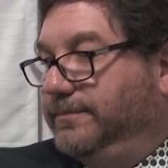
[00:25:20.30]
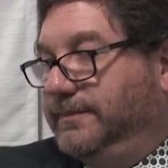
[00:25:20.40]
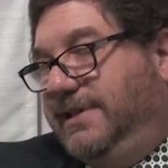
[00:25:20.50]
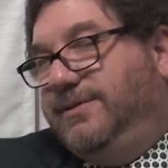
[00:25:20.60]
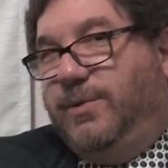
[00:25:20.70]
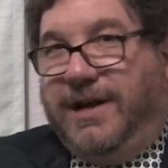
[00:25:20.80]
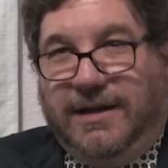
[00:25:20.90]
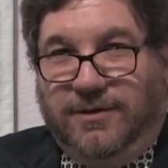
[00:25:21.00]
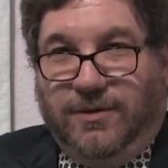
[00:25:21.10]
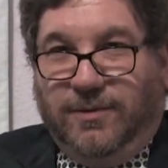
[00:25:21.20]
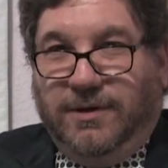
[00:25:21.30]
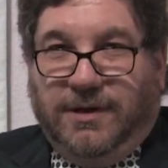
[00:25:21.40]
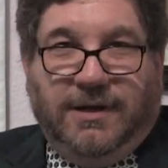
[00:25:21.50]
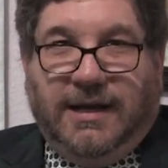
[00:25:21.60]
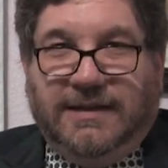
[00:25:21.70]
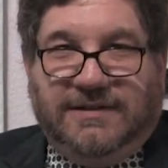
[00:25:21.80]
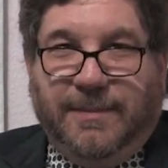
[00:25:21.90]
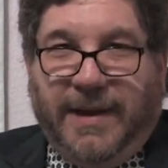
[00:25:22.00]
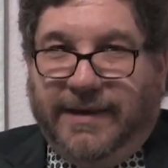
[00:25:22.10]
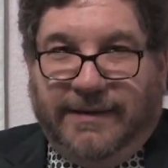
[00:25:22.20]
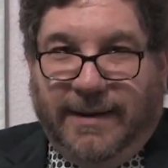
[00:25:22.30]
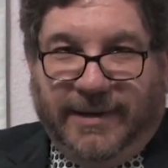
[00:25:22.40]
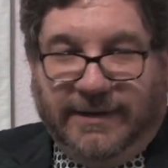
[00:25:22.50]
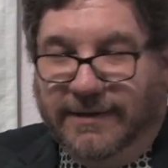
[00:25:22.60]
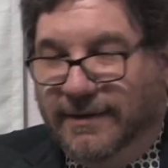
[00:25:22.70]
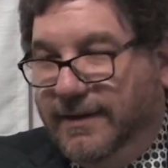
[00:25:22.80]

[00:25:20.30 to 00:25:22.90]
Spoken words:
This is what I do. It's the pandemic.